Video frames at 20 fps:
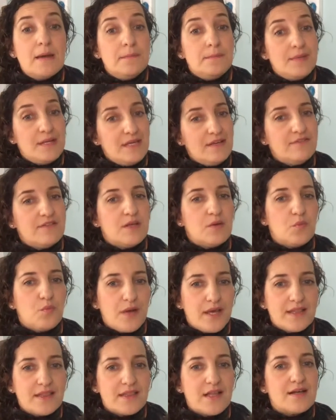believe that
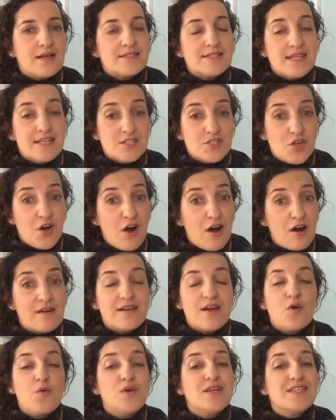weight loss is
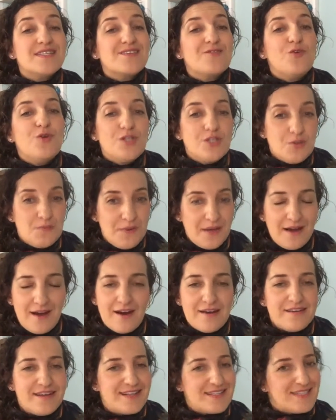hard, or it's going to be
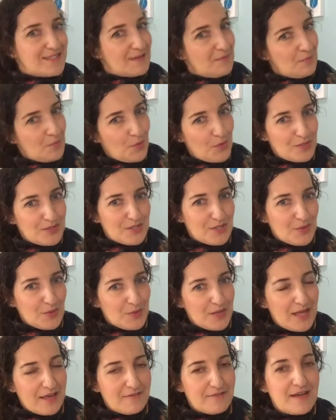hard at some point in
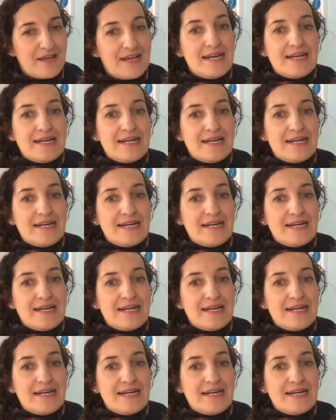your life.